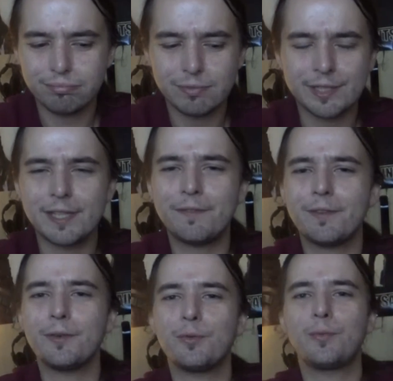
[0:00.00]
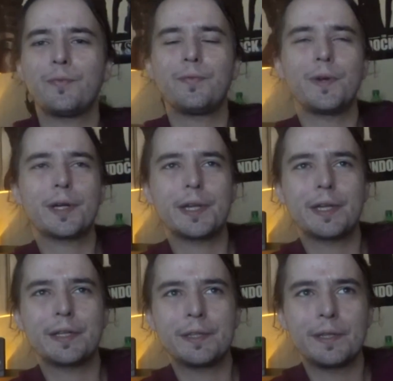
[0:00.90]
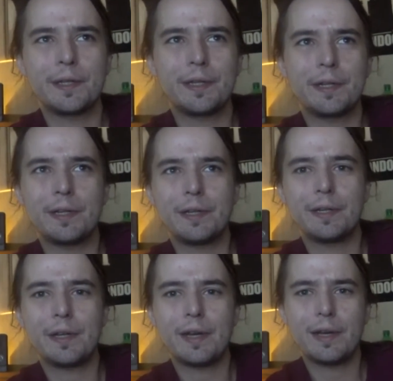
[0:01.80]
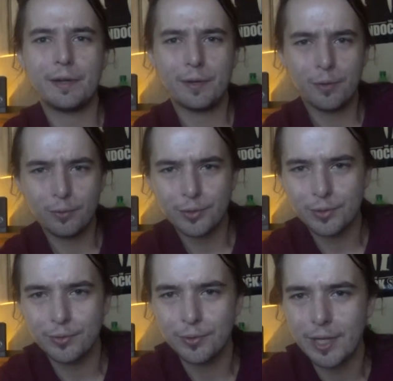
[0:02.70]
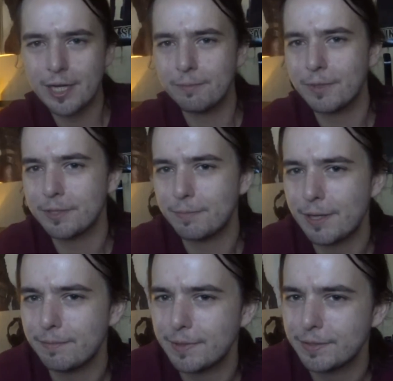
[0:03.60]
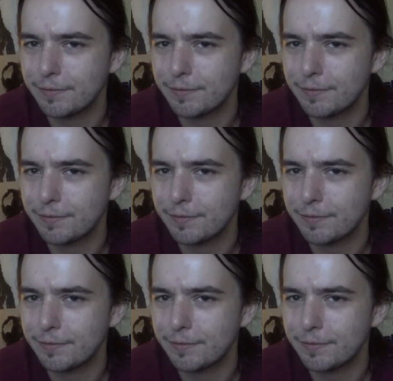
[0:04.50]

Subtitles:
Except for fucking the old school Adam West Batmans.